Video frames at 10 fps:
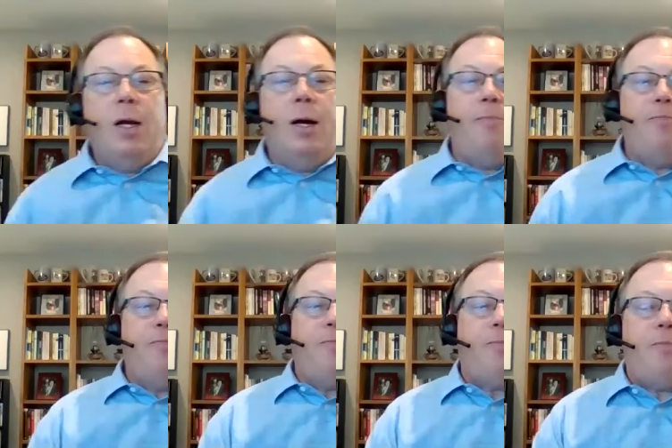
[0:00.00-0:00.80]
Um,
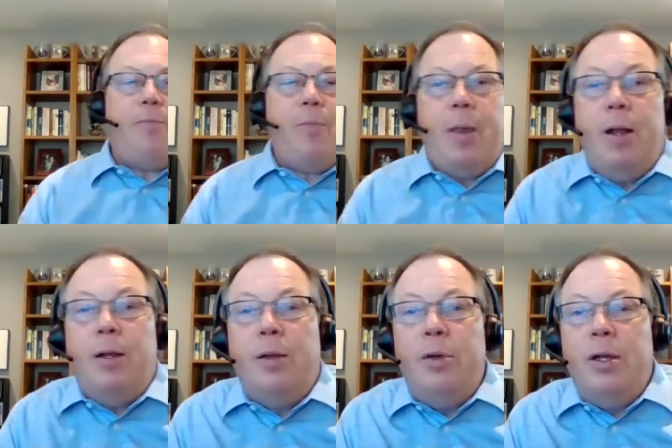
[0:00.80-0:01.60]

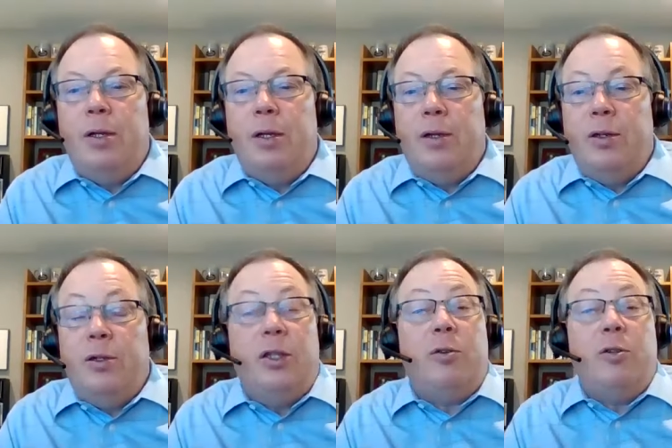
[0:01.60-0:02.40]
let me
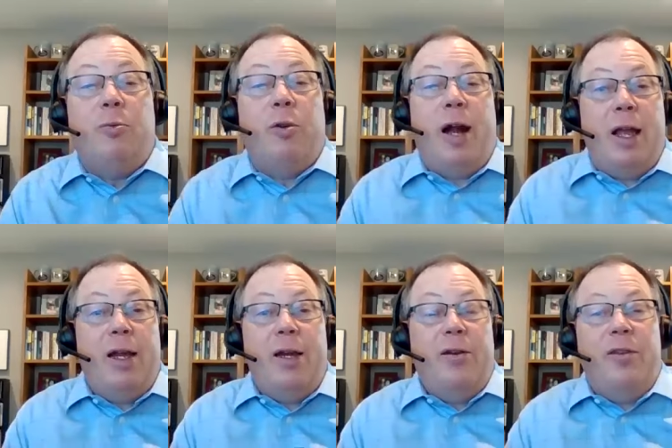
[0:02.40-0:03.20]
just because we're kind of
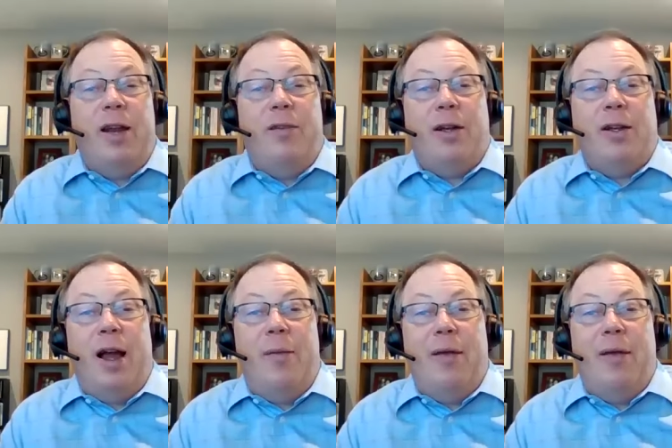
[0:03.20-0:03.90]
getting near the end of our time,